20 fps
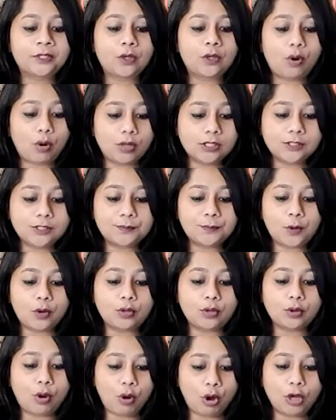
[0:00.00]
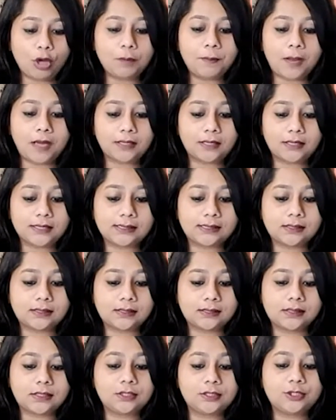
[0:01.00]
calls upon all parties
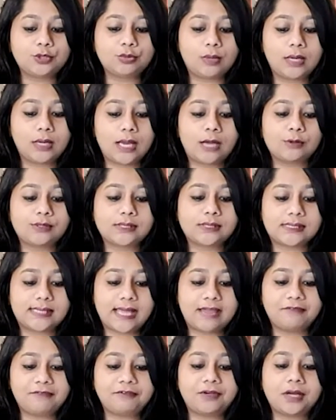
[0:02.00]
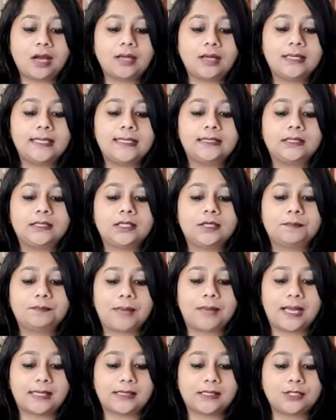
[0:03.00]
concerned to allow safe and
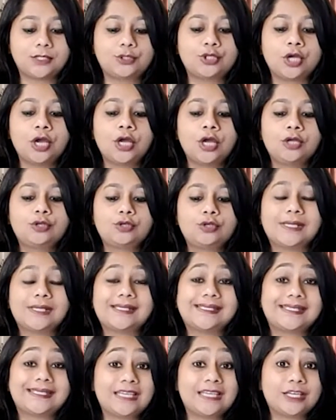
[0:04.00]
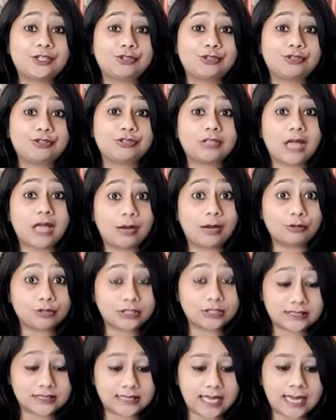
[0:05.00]
unhindered passage to destinations
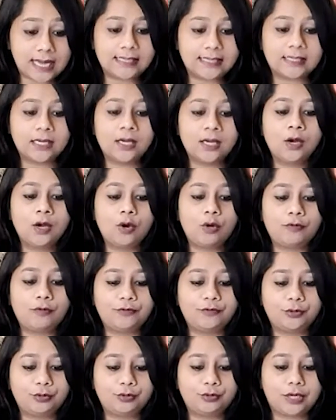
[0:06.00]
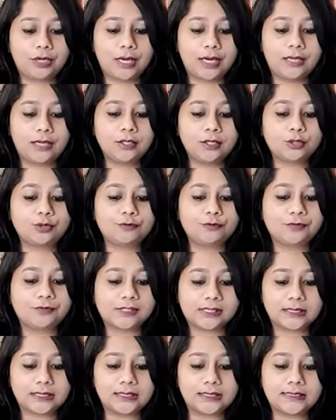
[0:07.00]
outside of Ukraine to
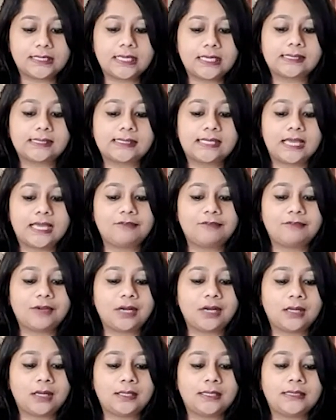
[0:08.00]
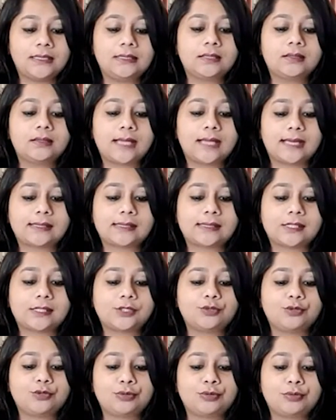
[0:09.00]
facilitate safe and unhindered
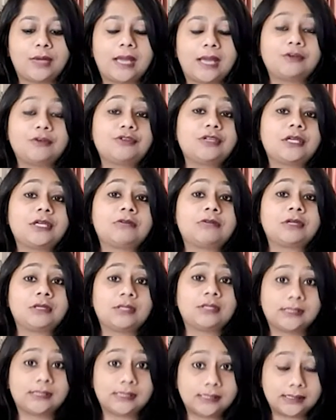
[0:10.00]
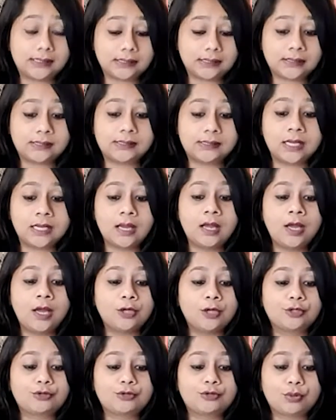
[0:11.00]
access to humanitarian assistance
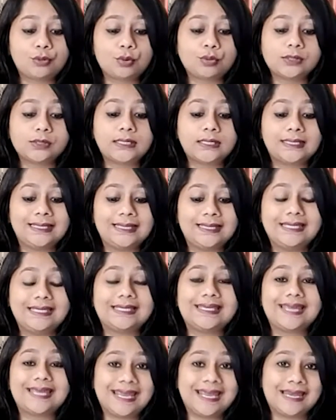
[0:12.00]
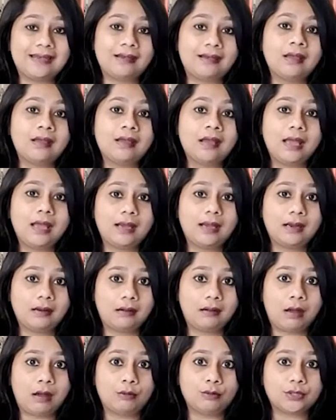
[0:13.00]
to those in need in and
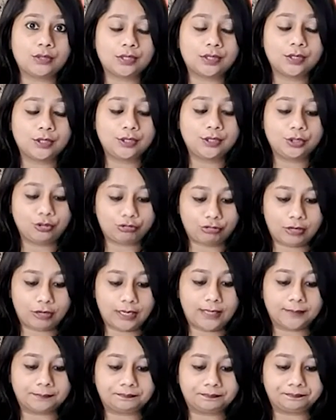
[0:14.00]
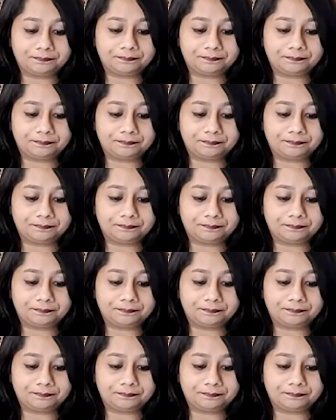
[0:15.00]
around Ukraine.